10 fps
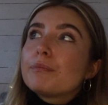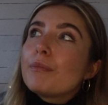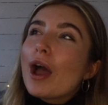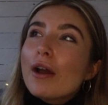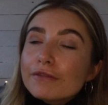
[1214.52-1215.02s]

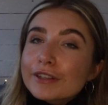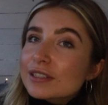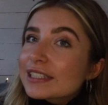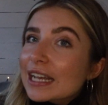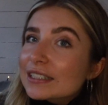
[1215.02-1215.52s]
hopefully
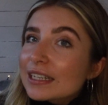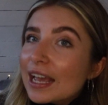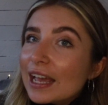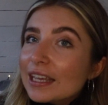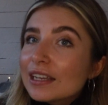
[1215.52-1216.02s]
on
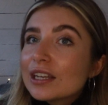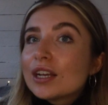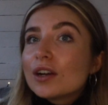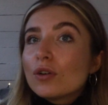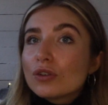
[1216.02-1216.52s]
Saturday
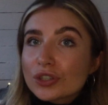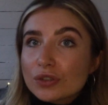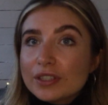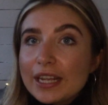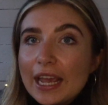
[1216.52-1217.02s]
or
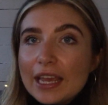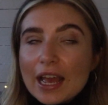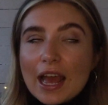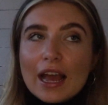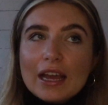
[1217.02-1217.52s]
Sunday.
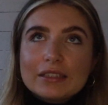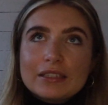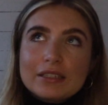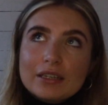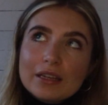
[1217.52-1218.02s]

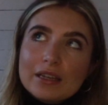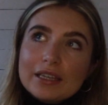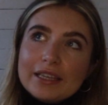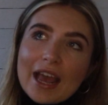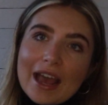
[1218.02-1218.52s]
And
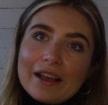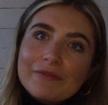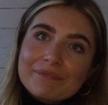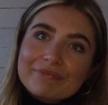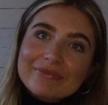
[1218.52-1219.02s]
yeah,
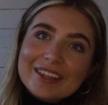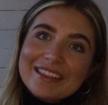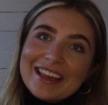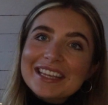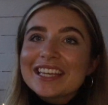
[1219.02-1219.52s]

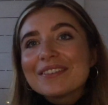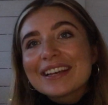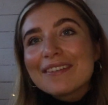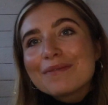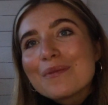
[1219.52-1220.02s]
thank you
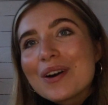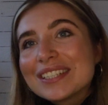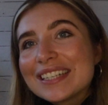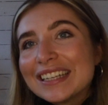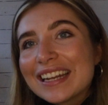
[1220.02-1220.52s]
again for
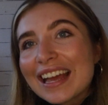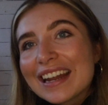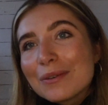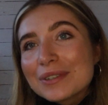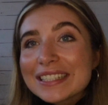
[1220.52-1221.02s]
watching, and
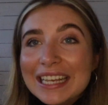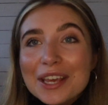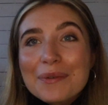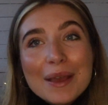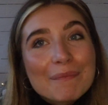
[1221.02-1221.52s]
I will see
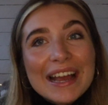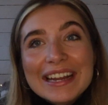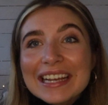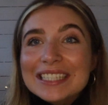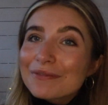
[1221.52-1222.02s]
you in my
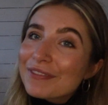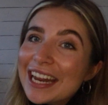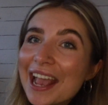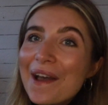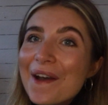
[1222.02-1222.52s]
next
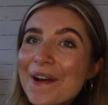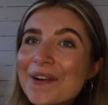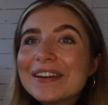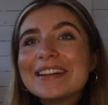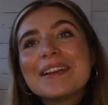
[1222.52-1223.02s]

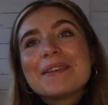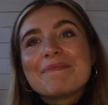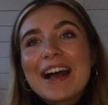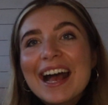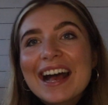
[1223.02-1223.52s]
video.
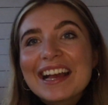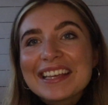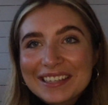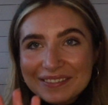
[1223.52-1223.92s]
Bye!